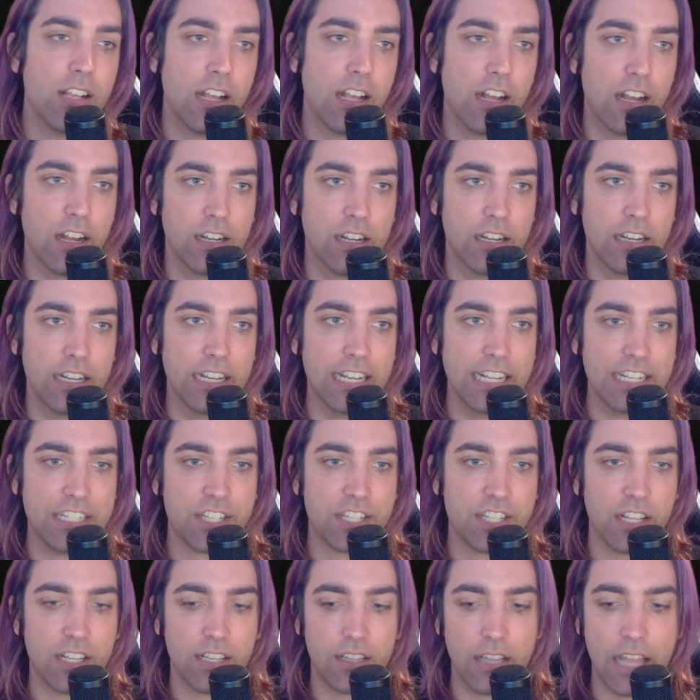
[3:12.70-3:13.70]

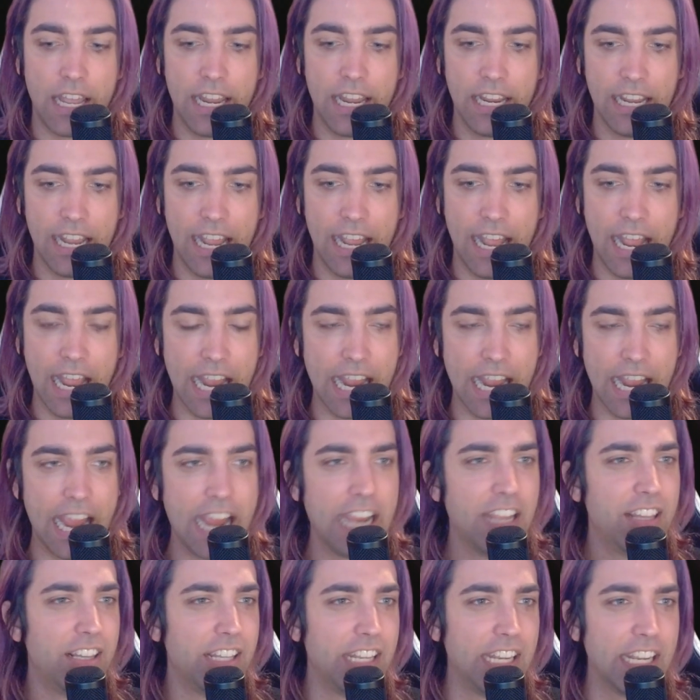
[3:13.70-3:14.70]
It's like a
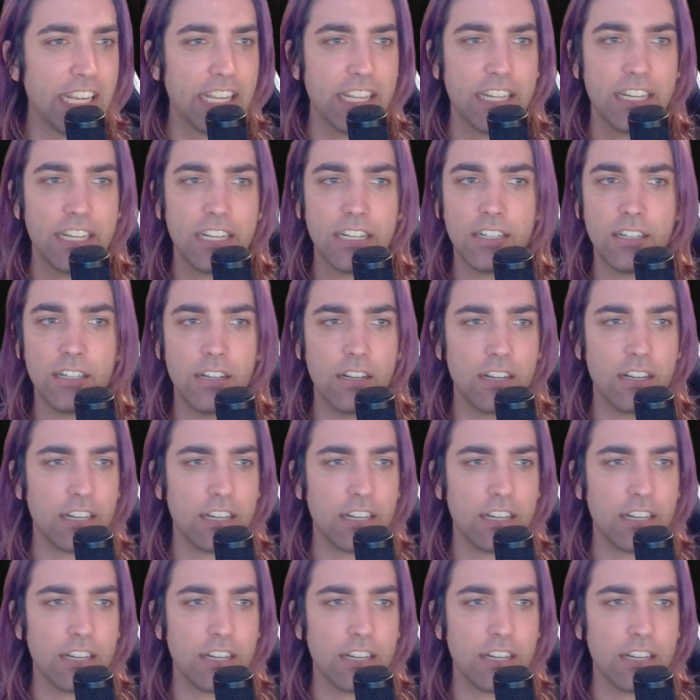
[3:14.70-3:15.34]
alien